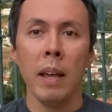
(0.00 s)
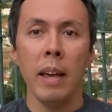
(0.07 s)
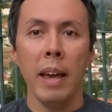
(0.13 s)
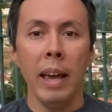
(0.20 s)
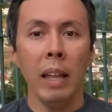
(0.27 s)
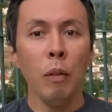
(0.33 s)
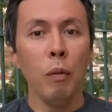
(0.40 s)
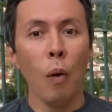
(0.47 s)

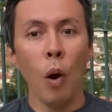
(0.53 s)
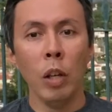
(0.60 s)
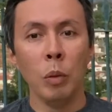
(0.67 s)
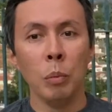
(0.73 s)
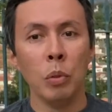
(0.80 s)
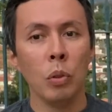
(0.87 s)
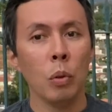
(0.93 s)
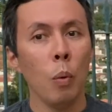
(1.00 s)
and
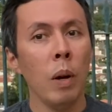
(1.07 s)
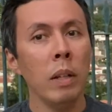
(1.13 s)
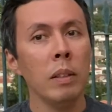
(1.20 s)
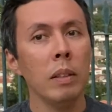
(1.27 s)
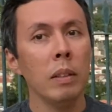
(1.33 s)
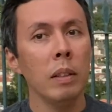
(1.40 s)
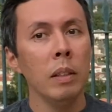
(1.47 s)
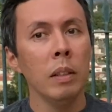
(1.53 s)
volumes,
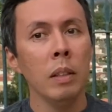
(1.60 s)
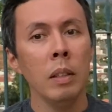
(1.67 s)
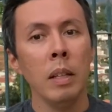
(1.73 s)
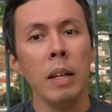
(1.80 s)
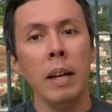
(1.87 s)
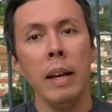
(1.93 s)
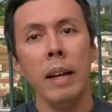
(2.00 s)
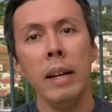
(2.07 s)
quantities,
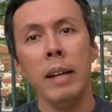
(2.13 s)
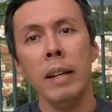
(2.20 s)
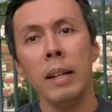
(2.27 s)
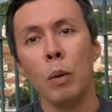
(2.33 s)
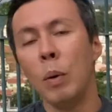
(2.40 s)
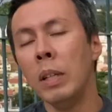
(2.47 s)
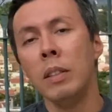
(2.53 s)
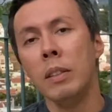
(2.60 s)

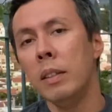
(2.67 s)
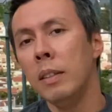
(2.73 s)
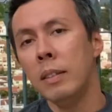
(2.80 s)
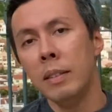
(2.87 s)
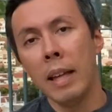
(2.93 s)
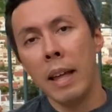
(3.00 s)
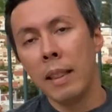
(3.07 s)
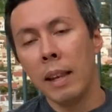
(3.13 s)

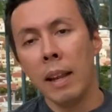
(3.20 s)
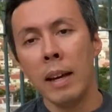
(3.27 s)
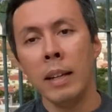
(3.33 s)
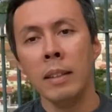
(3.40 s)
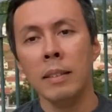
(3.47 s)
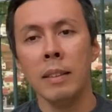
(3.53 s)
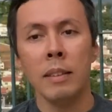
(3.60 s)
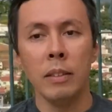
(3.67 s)

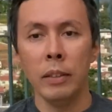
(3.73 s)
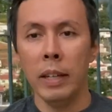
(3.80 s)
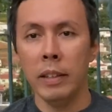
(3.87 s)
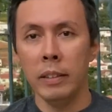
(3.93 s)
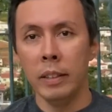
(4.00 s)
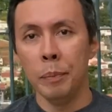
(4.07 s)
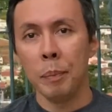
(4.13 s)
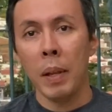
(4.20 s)
deadlines,
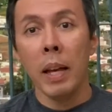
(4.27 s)
etc.